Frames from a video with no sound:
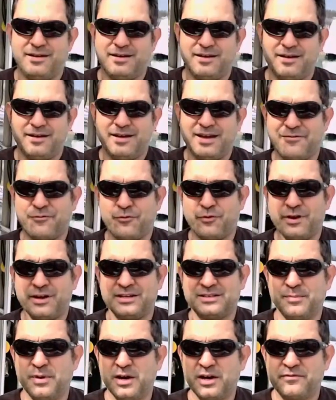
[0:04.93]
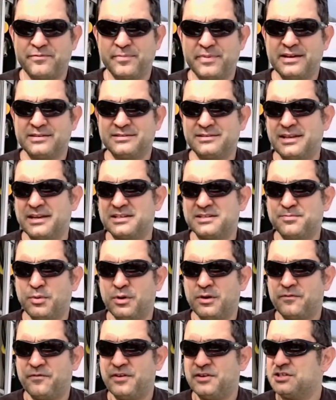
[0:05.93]
Hey everyone, it's Marc from Kings Landing
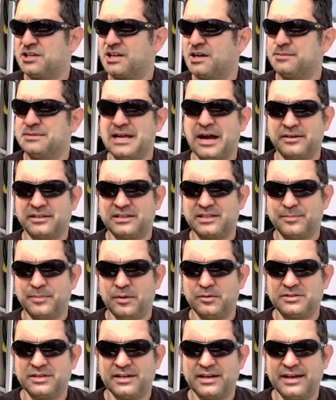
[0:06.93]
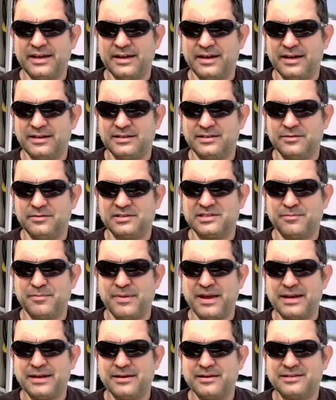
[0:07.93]
Sport Fishing. I'm down at the boat today uh, doing some
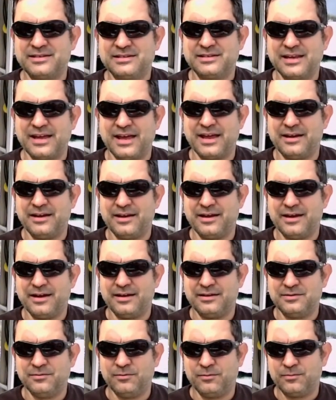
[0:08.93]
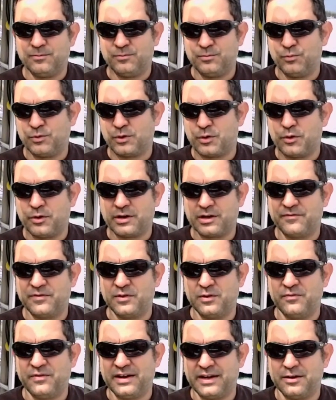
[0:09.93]
maintenance and uh, recording a few
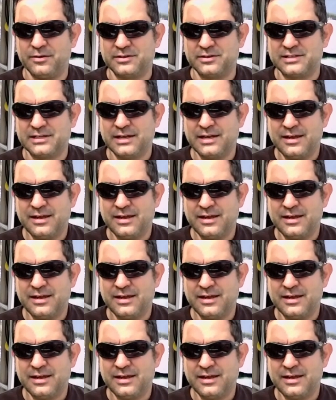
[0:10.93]
videos.